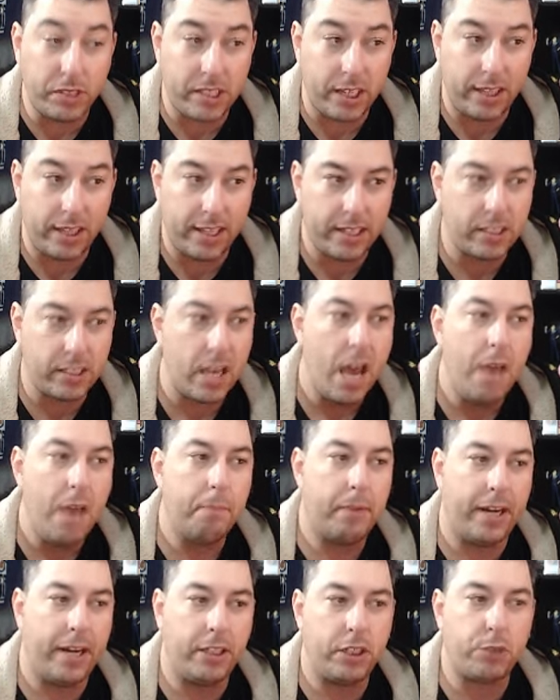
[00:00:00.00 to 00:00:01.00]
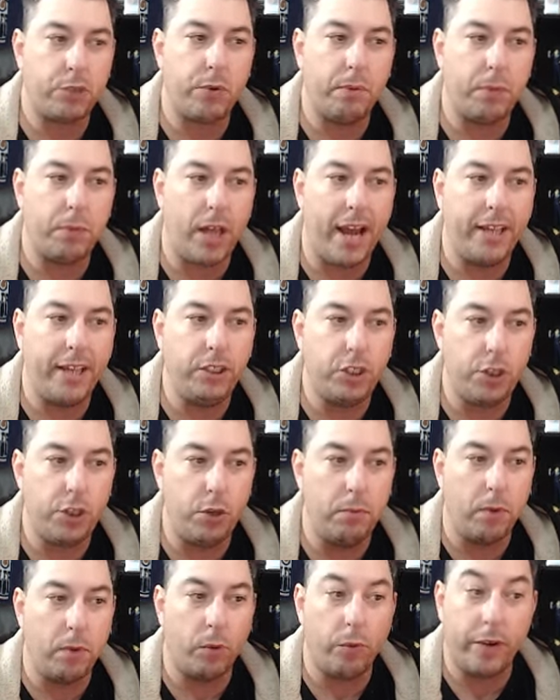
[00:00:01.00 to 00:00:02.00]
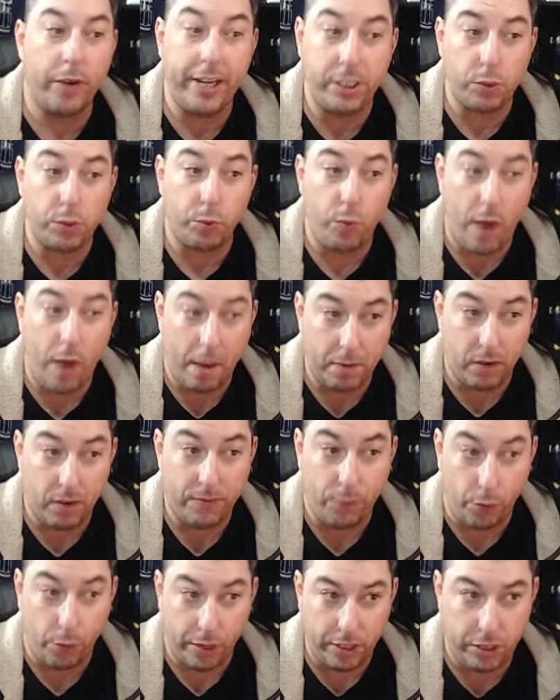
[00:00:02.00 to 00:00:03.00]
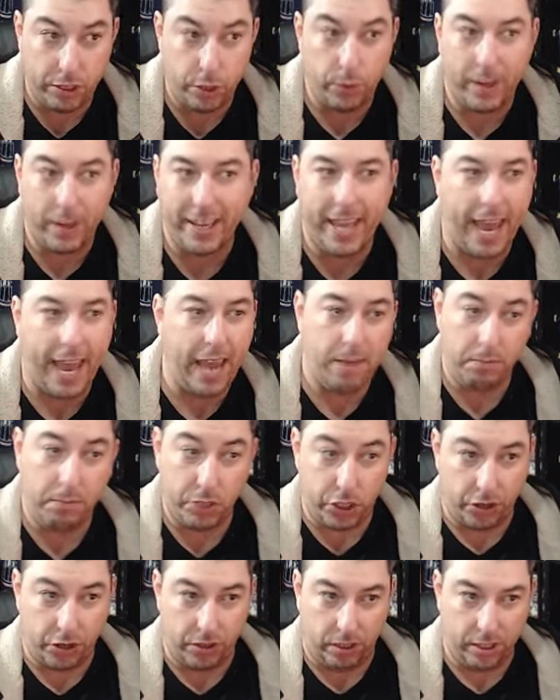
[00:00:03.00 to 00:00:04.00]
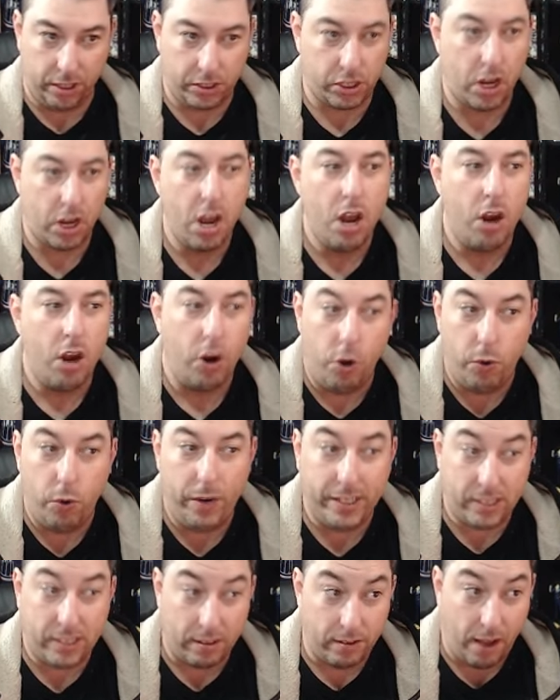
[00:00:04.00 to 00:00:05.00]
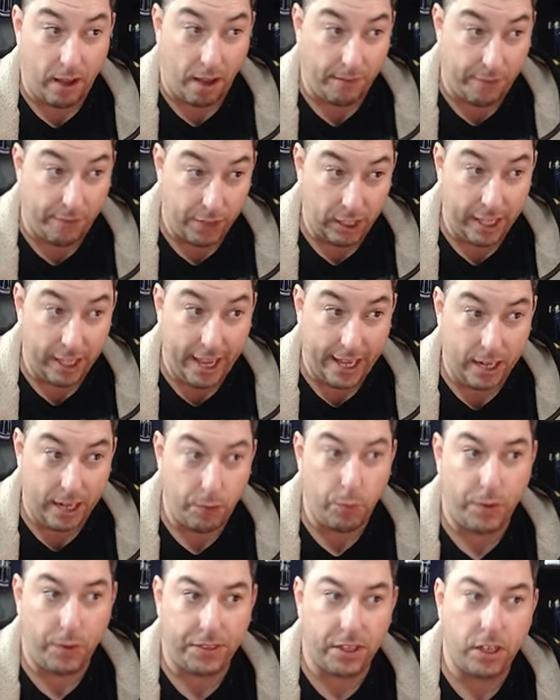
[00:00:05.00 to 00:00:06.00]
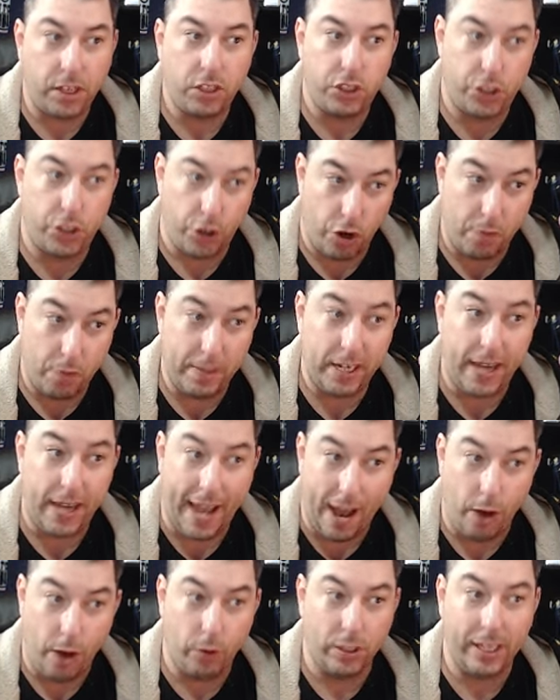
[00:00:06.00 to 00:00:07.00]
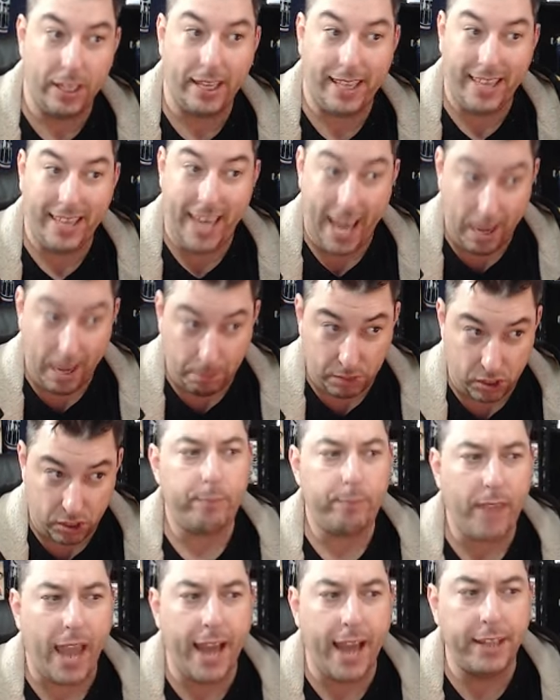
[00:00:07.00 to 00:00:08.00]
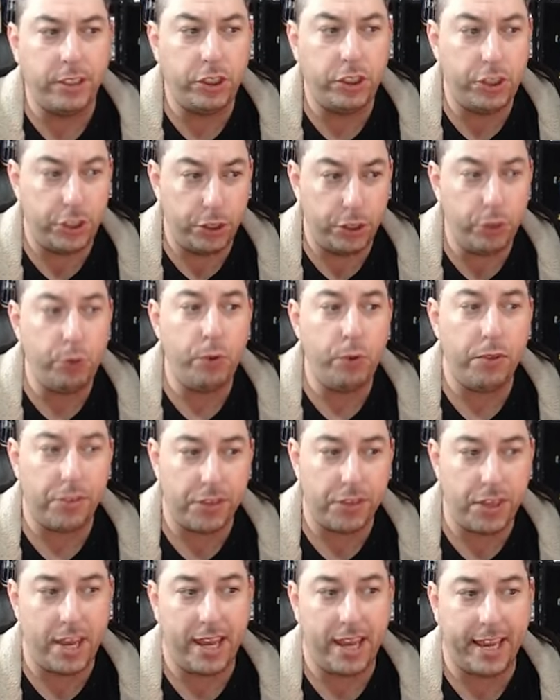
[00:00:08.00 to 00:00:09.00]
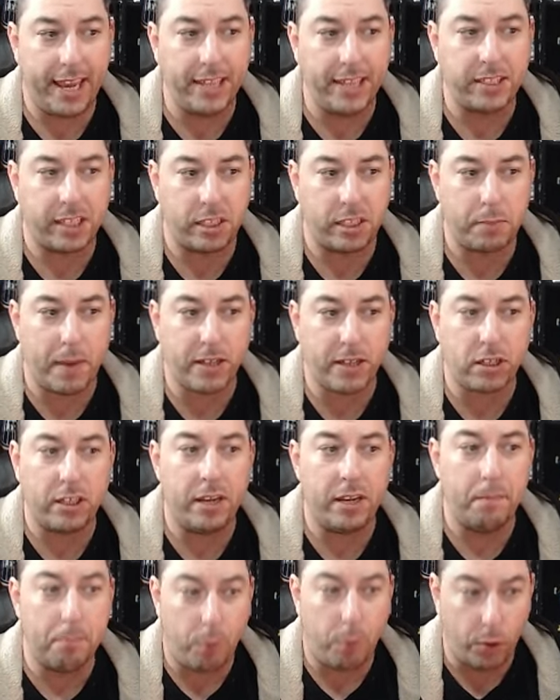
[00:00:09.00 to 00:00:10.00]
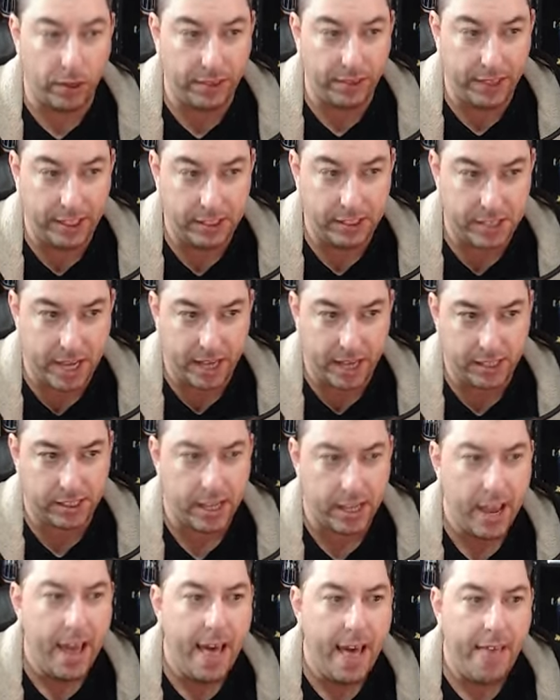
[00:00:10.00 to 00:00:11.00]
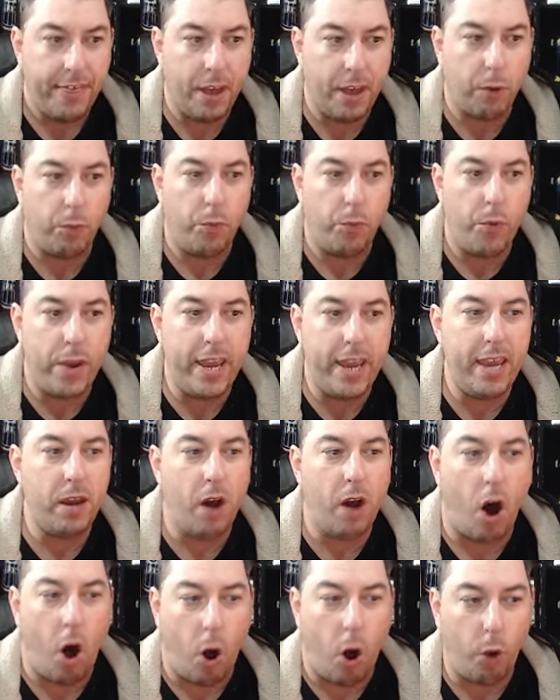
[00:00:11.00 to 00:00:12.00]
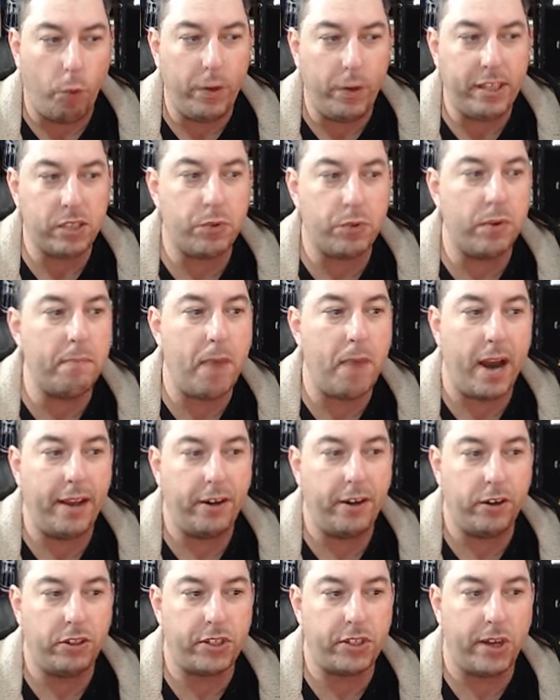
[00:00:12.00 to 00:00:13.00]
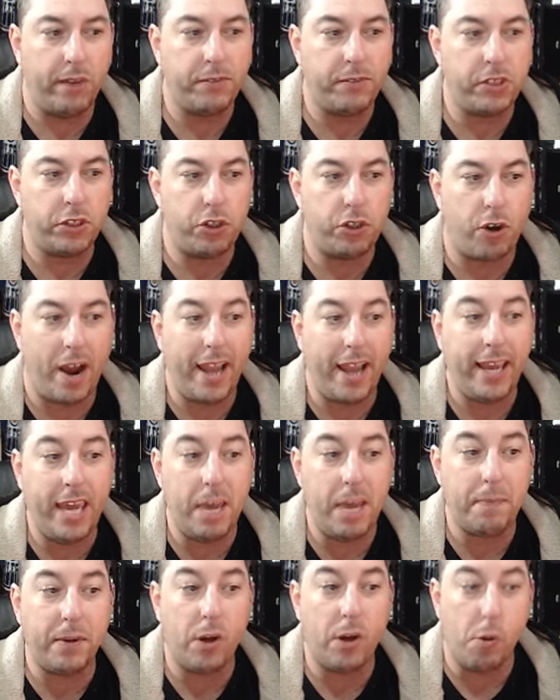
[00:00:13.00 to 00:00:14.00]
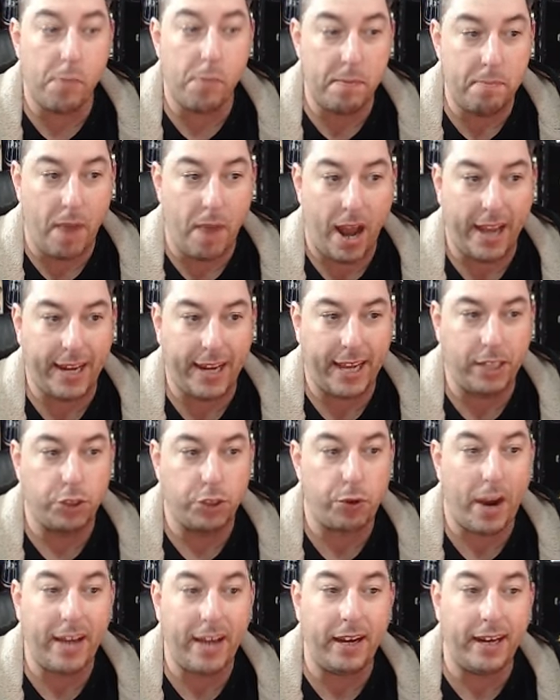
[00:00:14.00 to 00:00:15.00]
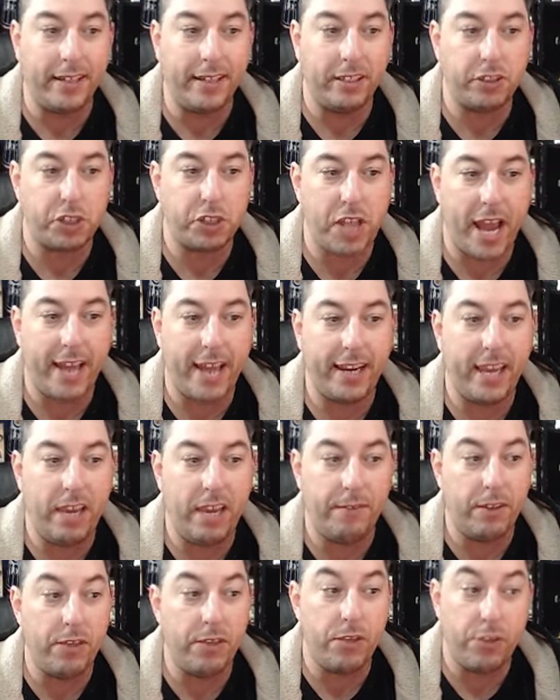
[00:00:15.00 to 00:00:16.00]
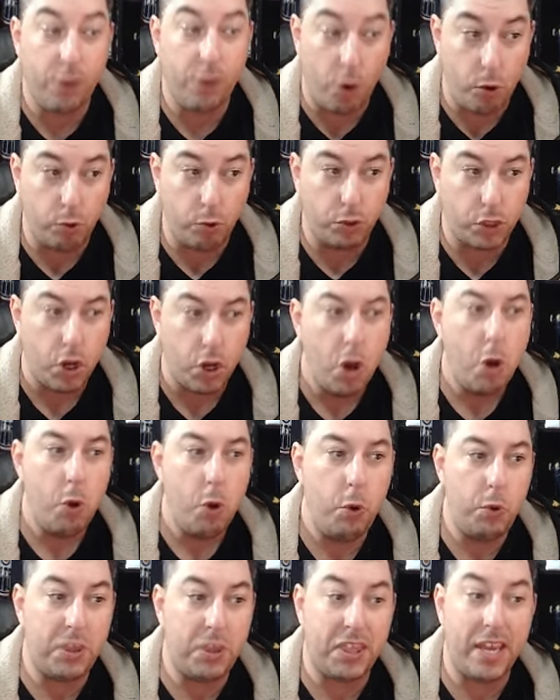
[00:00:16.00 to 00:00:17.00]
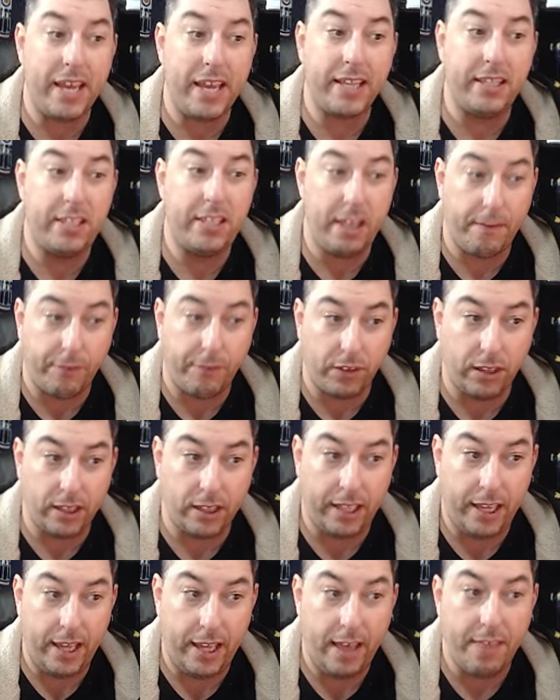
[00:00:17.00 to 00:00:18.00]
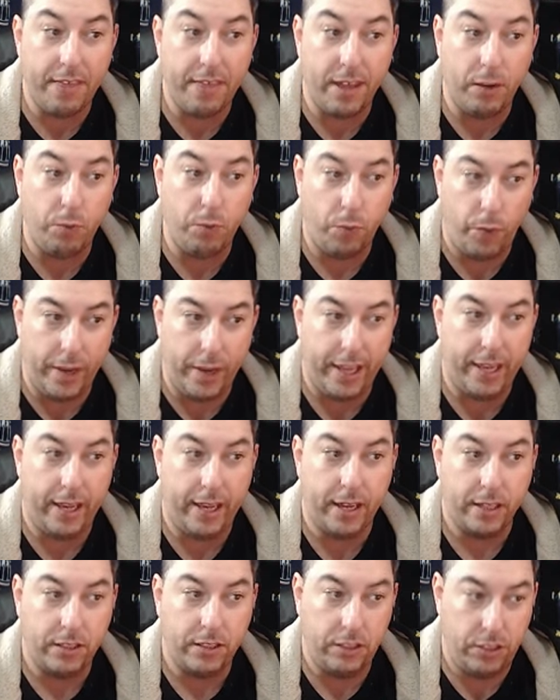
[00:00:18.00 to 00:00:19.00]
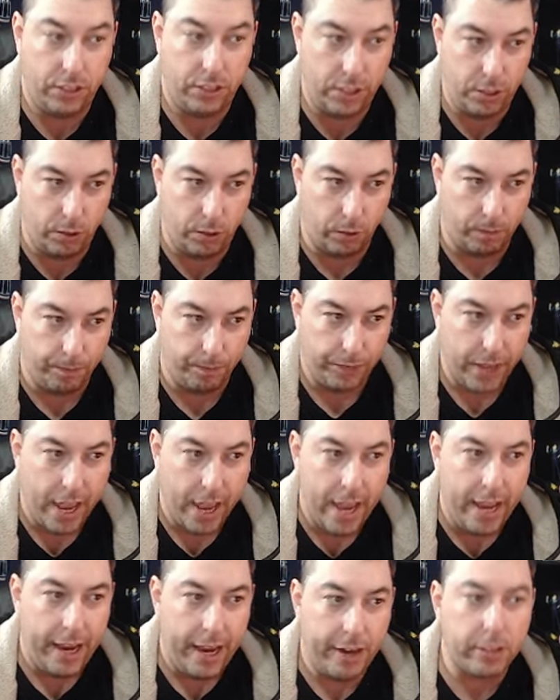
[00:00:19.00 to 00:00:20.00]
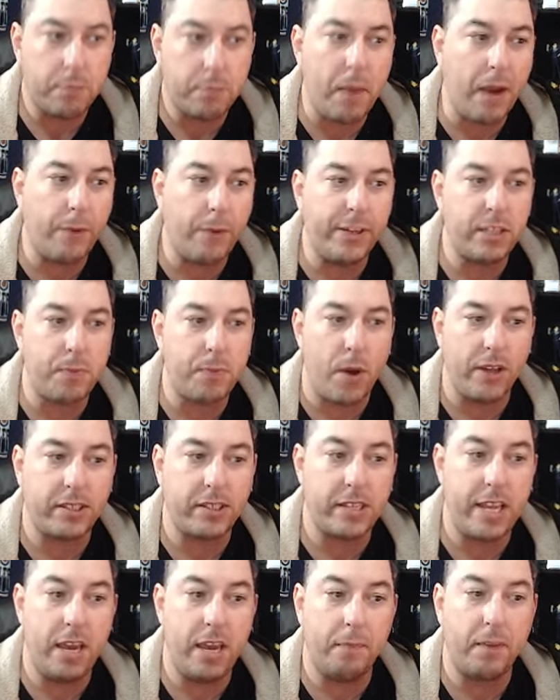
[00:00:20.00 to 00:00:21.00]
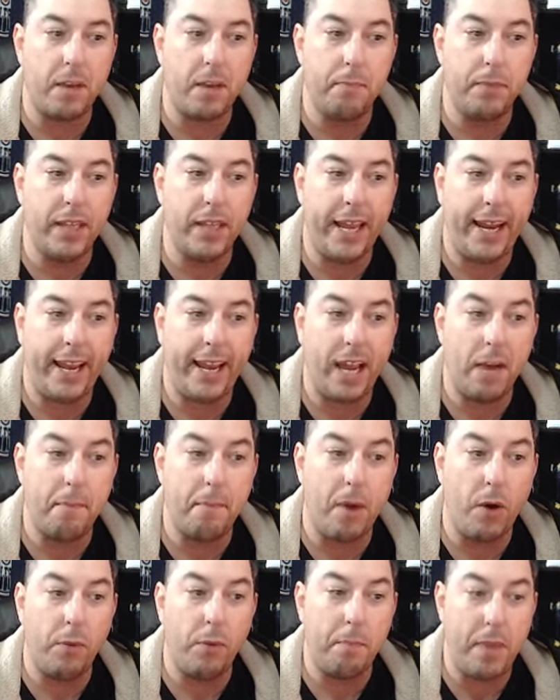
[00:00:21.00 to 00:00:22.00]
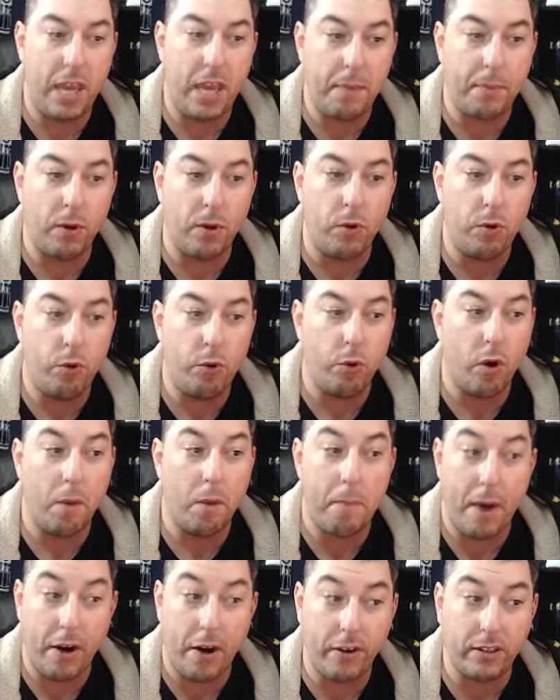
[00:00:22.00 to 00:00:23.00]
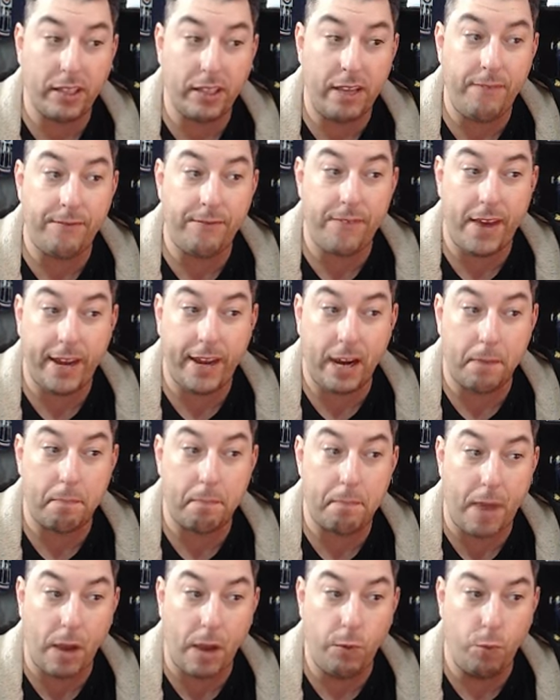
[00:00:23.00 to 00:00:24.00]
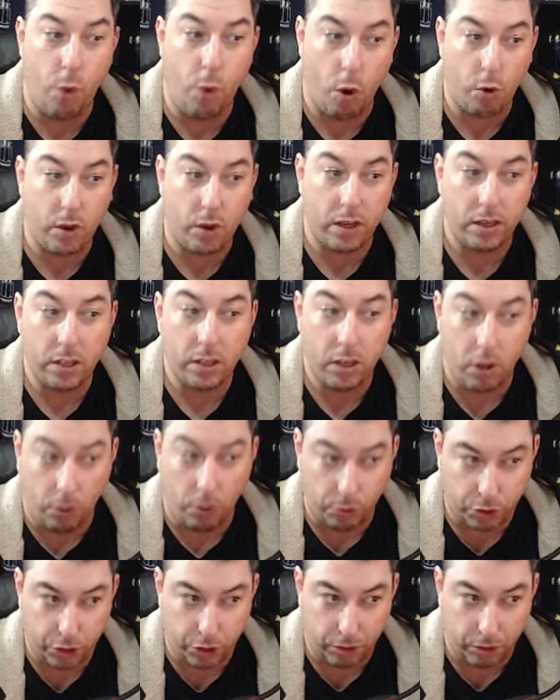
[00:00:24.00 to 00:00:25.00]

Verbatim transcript: this, but I just replied to Maurice Weber, 42, a game journalist who is uh, affiliated with the German outlet GameStar. I do think it's especially important these days that we always remind ourselves to try and keep an open mind and try to understand even those who think differently than we do. Here's my response to him complaining about people who are apparently fed up by woke culture.